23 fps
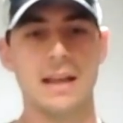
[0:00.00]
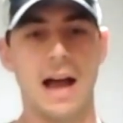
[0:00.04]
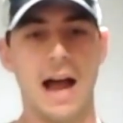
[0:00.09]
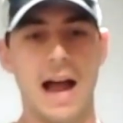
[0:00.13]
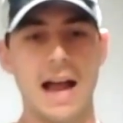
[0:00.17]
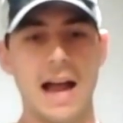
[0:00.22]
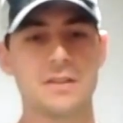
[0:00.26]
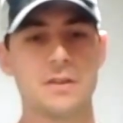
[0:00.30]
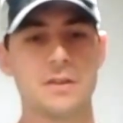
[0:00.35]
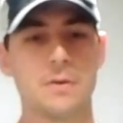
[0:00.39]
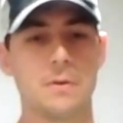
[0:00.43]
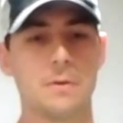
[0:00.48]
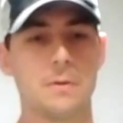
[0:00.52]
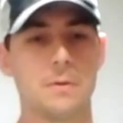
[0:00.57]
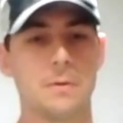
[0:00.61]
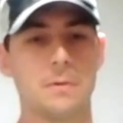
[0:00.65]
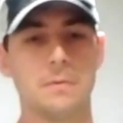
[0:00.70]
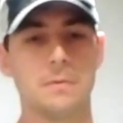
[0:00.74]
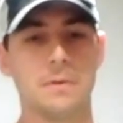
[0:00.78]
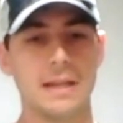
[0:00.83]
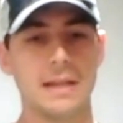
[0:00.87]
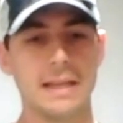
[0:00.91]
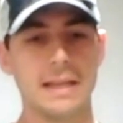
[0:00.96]
high
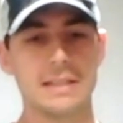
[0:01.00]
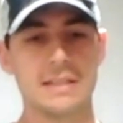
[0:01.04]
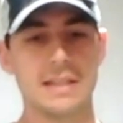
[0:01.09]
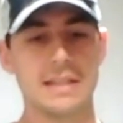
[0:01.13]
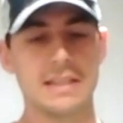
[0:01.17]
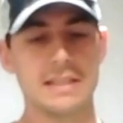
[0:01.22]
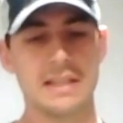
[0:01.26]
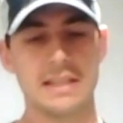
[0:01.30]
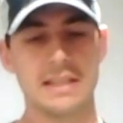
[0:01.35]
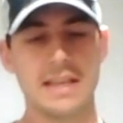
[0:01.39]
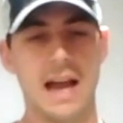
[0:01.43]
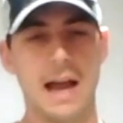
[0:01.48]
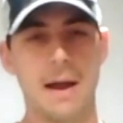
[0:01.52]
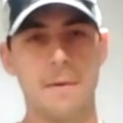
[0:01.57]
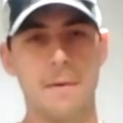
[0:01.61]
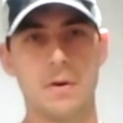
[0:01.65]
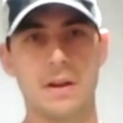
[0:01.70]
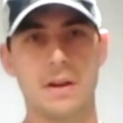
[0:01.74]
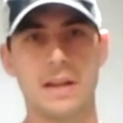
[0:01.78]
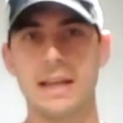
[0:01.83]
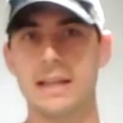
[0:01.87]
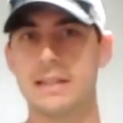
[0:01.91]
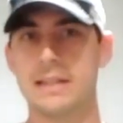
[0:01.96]
school is a time
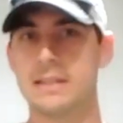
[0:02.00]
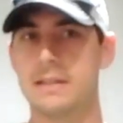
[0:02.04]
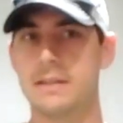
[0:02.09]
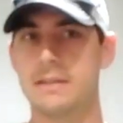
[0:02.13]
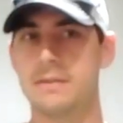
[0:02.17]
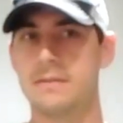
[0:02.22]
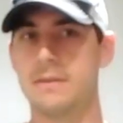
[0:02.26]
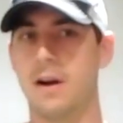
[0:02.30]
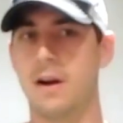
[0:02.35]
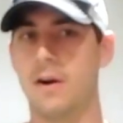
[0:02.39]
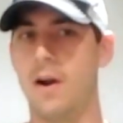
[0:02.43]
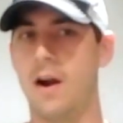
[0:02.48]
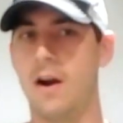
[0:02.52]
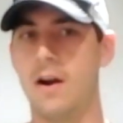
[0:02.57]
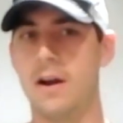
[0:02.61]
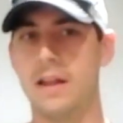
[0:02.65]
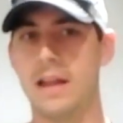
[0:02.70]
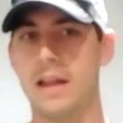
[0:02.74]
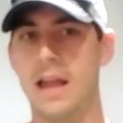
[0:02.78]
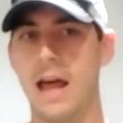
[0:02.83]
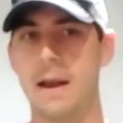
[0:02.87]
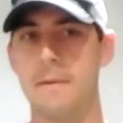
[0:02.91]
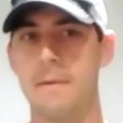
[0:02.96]
where kids are
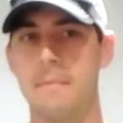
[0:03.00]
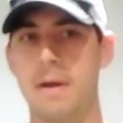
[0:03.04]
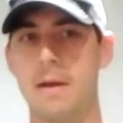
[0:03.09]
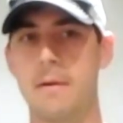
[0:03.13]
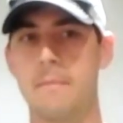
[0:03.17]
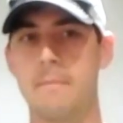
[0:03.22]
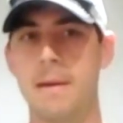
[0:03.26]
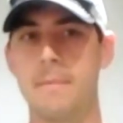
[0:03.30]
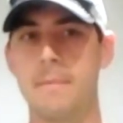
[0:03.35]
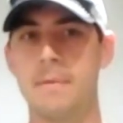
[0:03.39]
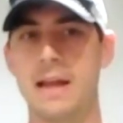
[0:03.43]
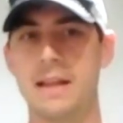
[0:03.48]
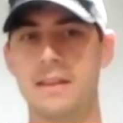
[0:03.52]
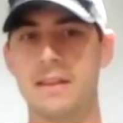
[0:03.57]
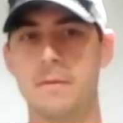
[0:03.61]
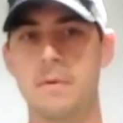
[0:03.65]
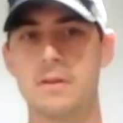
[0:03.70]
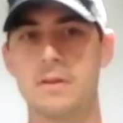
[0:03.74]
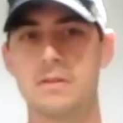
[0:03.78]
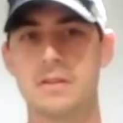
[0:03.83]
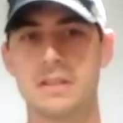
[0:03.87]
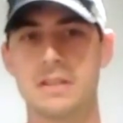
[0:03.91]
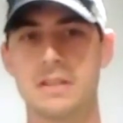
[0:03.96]
already kind of maybe not the
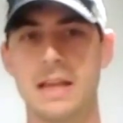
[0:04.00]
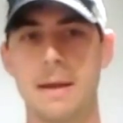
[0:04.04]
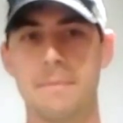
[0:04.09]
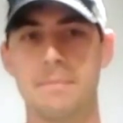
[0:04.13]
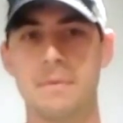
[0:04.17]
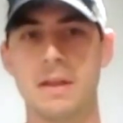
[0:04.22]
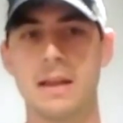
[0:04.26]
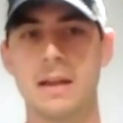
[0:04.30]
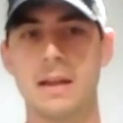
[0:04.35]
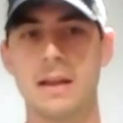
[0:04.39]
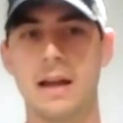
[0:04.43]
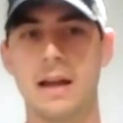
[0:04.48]
most accepting.